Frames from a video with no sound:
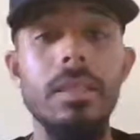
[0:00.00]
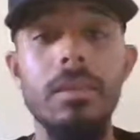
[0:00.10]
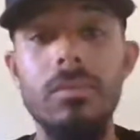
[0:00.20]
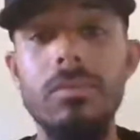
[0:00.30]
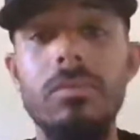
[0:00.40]

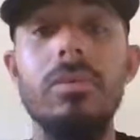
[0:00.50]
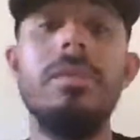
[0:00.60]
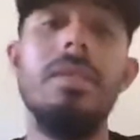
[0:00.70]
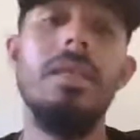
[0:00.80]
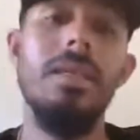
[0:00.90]
We'll
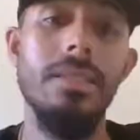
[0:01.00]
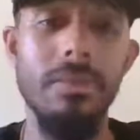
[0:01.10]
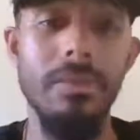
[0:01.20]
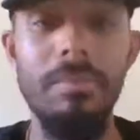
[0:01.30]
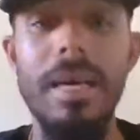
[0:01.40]
see, because
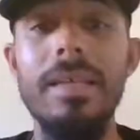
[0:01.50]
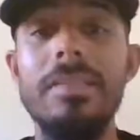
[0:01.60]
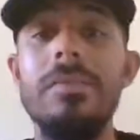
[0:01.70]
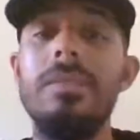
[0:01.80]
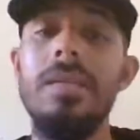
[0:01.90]
he'll get
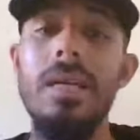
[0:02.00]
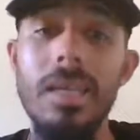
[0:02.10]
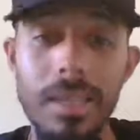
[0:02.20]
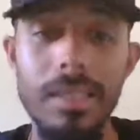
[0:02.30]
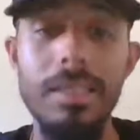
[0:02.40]
passed to a
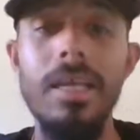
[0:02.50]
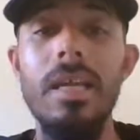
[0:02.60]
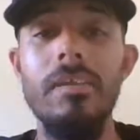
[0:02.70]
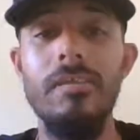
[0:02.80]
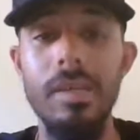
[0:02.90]
ton in the
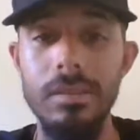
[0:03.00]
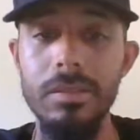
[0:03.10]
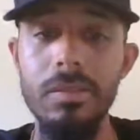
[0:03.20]
NFL.